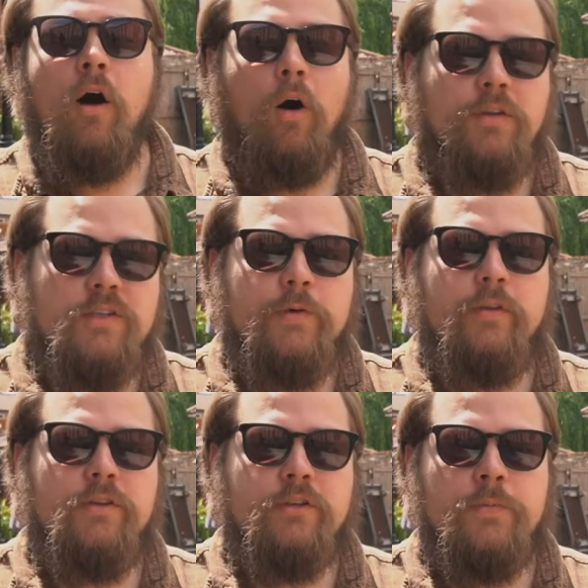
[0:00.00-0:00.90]
Also in the
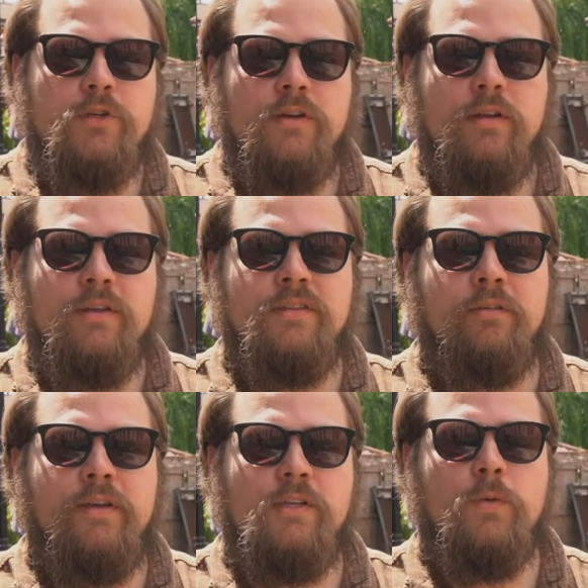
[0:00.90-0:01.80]
description is the
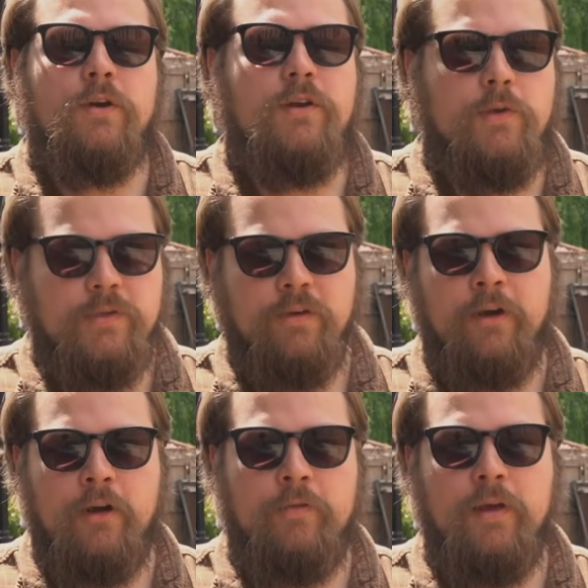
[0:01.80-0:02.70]
link to our
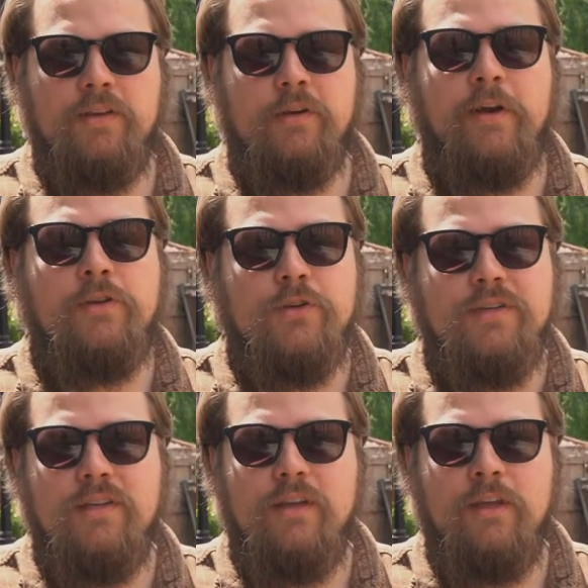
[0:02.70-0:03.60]
newsletter. If you guys are
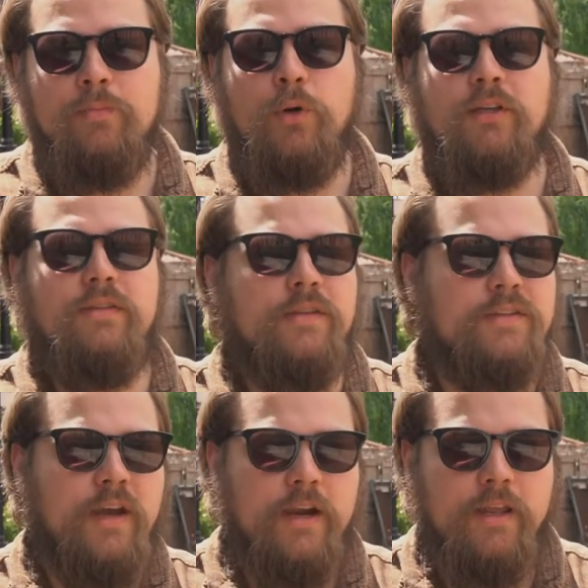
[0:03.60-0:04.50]
interested in booking this
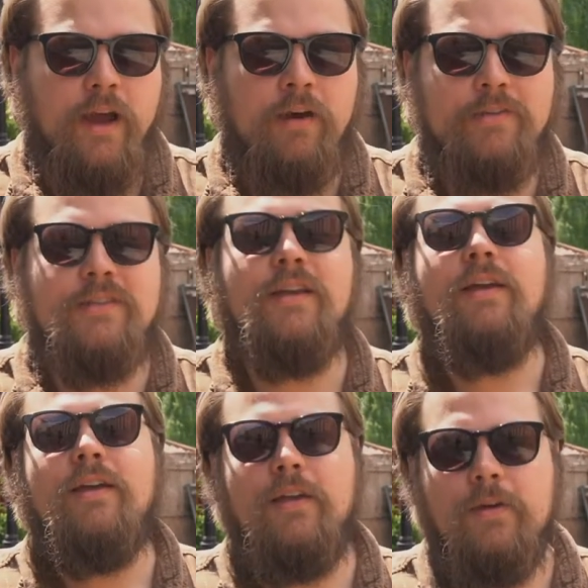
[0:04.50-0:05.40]
tiny house
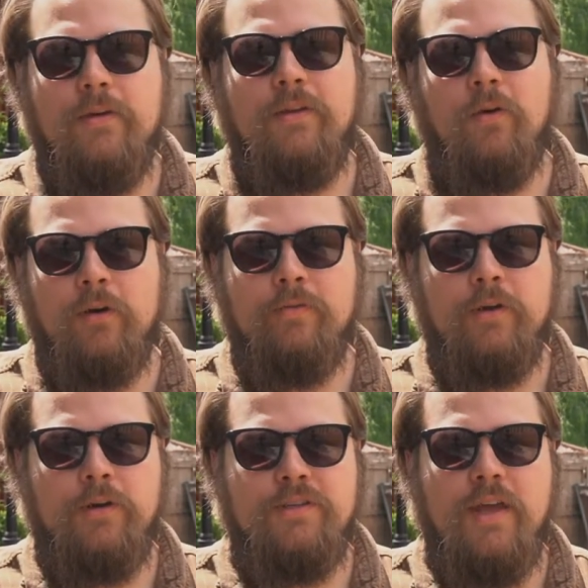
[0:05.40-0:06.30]
here in York for
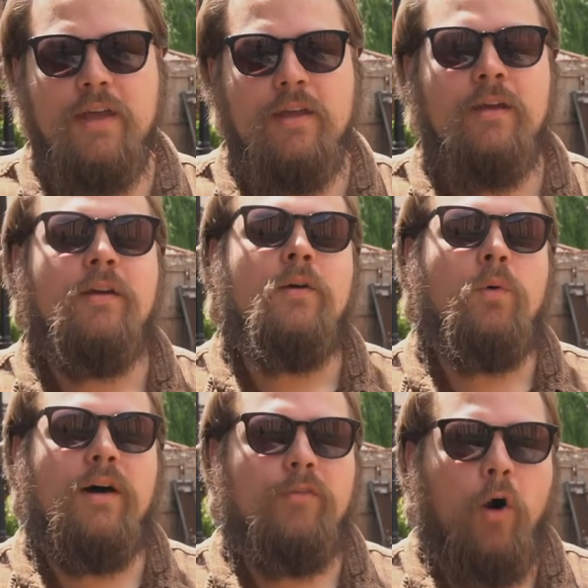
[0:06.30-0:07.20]
your stay,
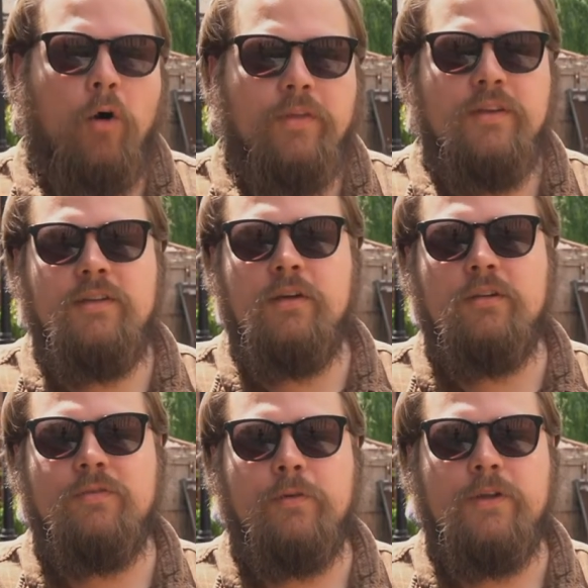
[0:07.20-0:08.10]
we'll have all the
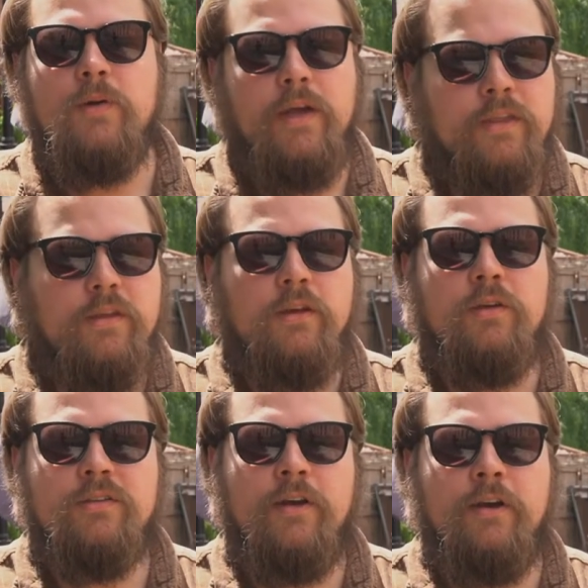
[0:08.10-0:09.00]
details for you in the
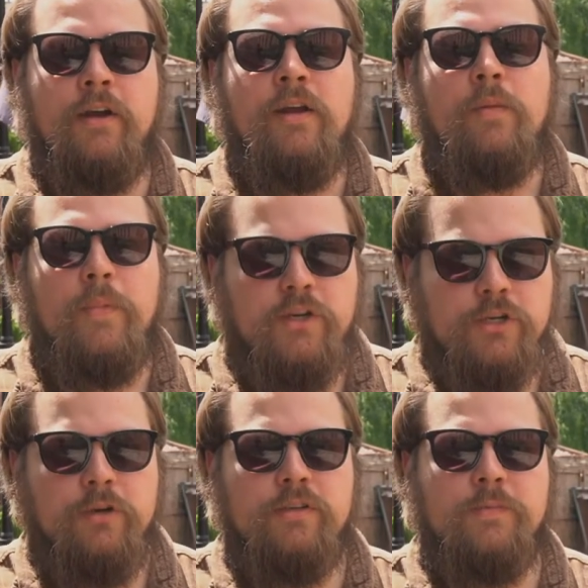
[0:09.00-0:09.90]
newsletter. Make
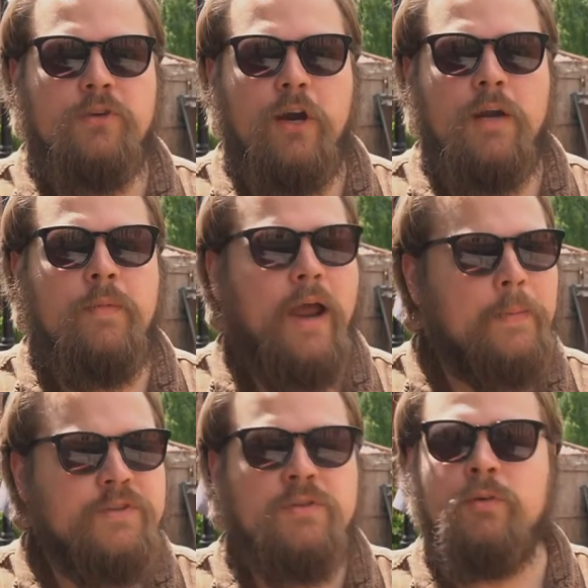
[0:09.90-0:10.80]
sure you subscribe,
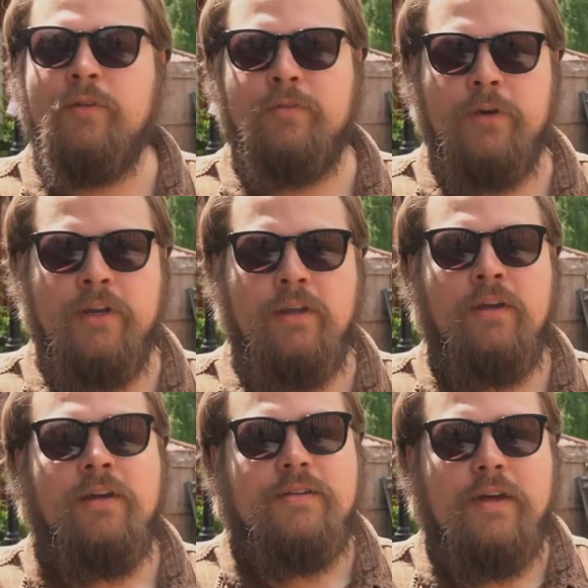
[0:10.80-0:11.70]
absolutely free.
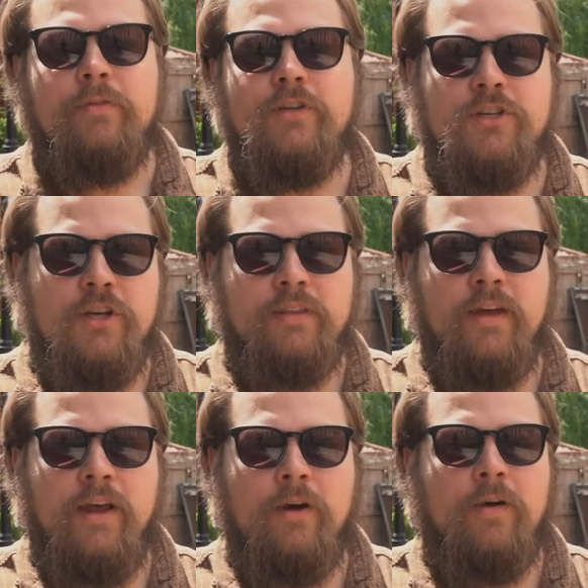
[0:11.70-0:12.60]
Definitely should check
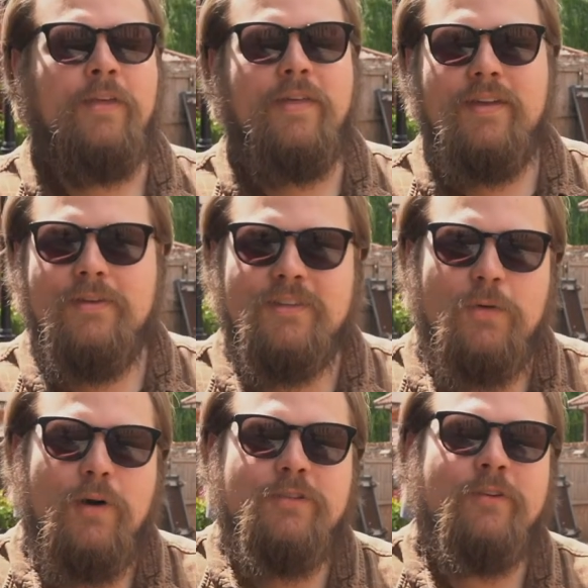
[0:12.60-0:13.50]
that out. And thank you so
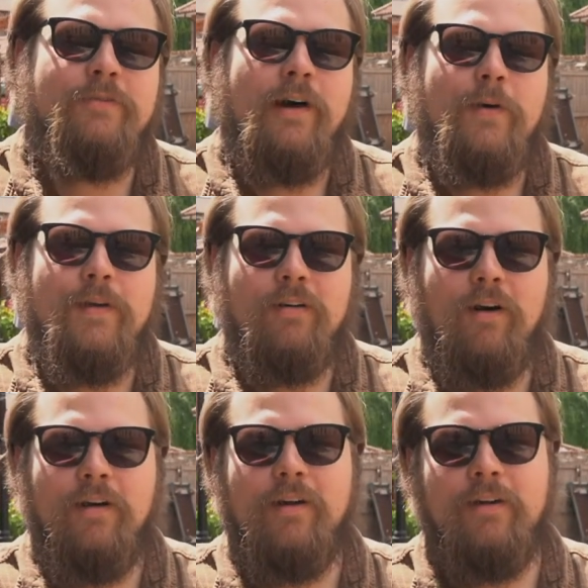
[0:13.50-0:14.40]
much for following
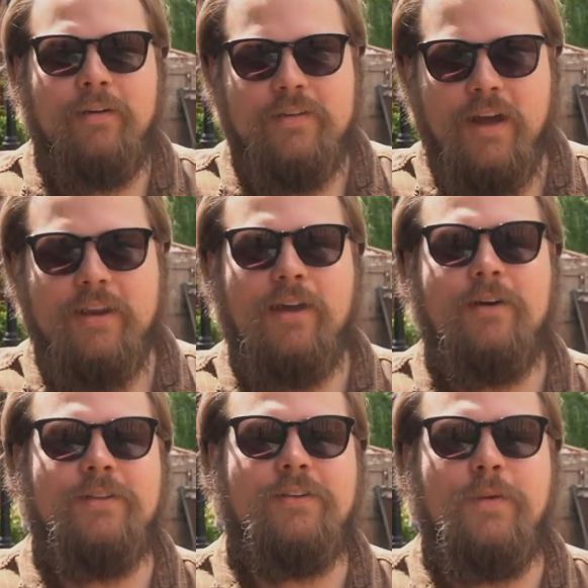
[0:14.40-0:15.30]
along on our tiny
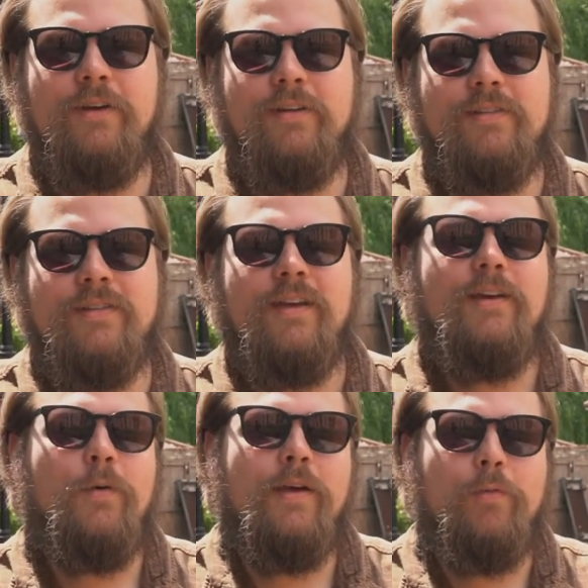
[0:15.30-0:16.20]
house experience.
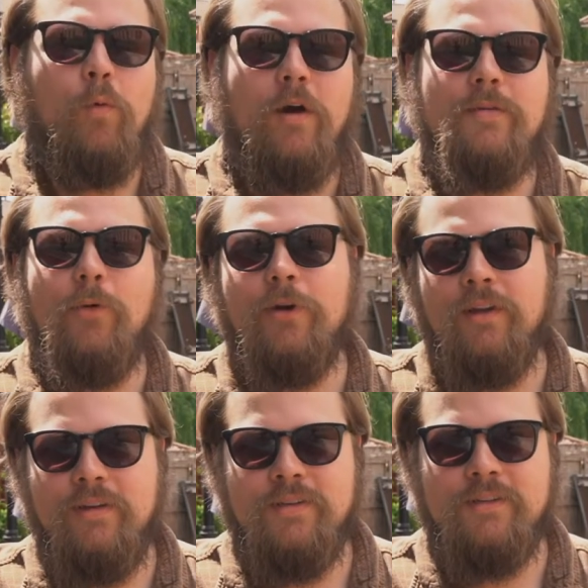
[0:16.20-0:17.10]
We have one more
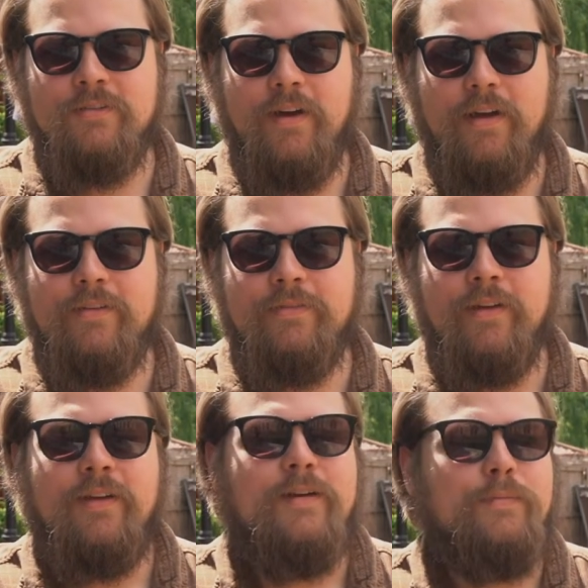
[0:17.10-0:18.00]
night to survive,
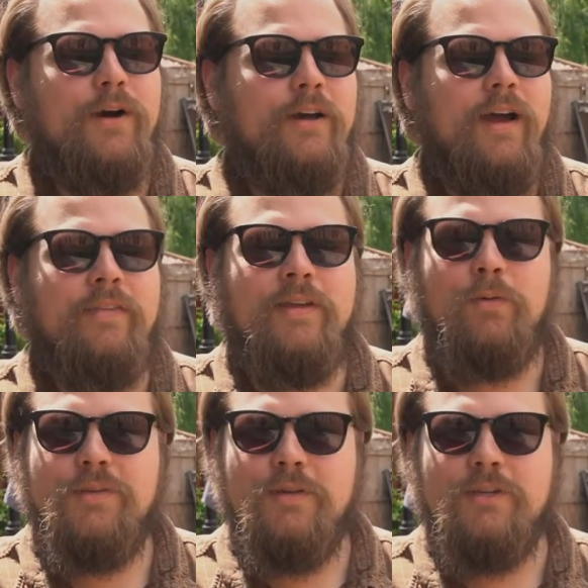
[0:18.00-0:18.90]
but I think
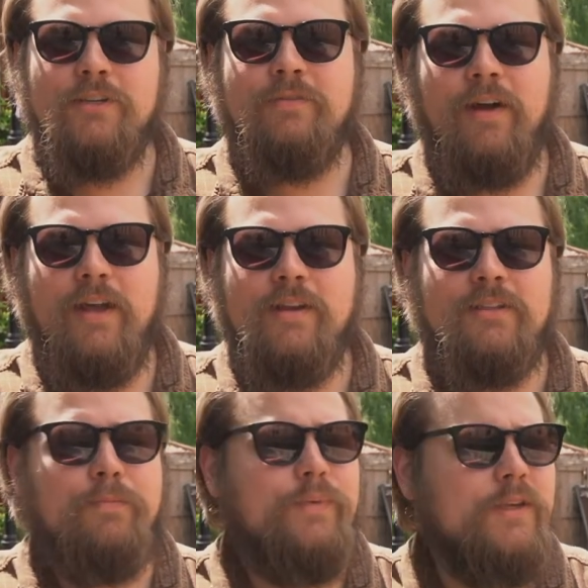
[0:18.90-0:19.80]
we'll do just fine. It's
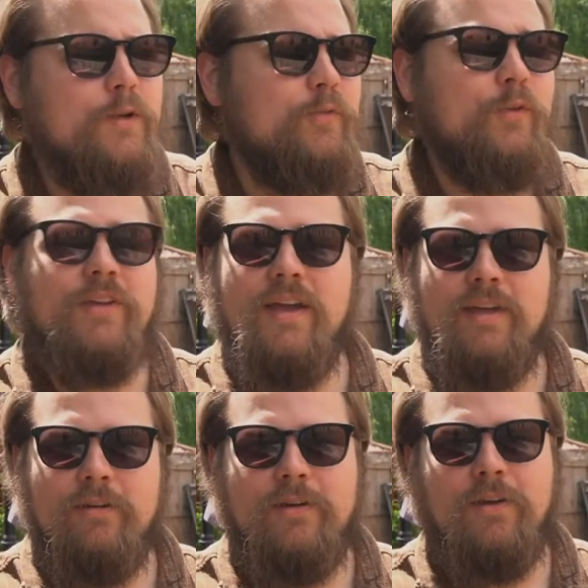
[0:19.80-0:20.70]
a beautiful day
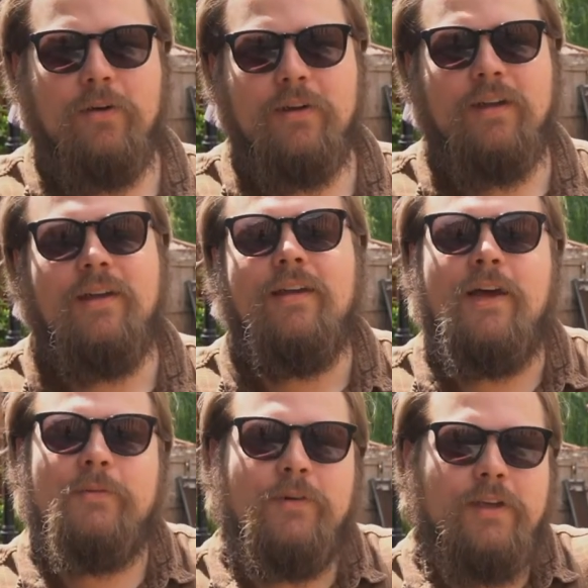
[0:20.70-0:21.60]
here in York
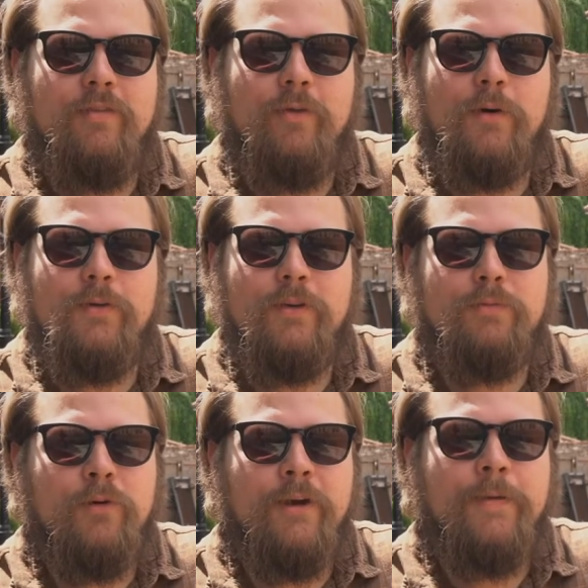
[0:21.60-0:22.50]
and we're looking forward to
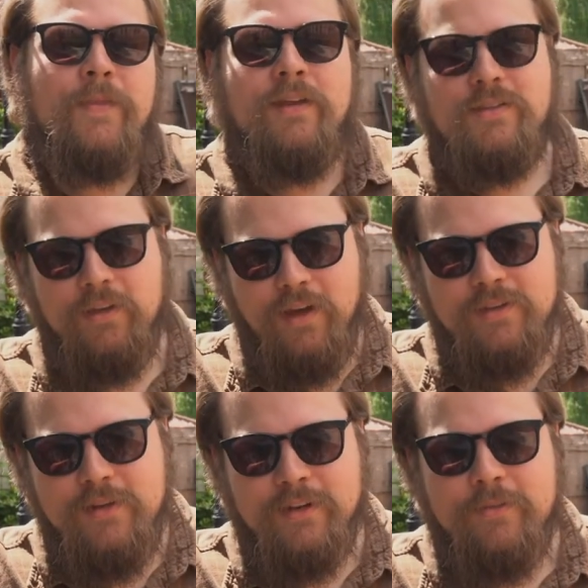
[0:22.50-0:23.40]
exploring. See you guys
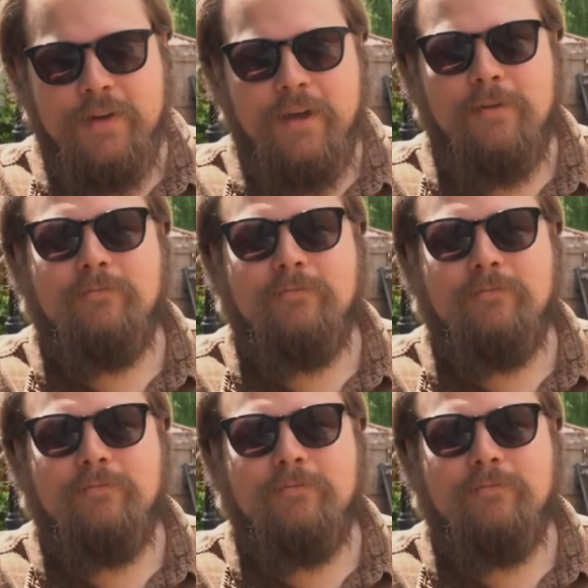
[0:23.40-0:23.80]
in the next video.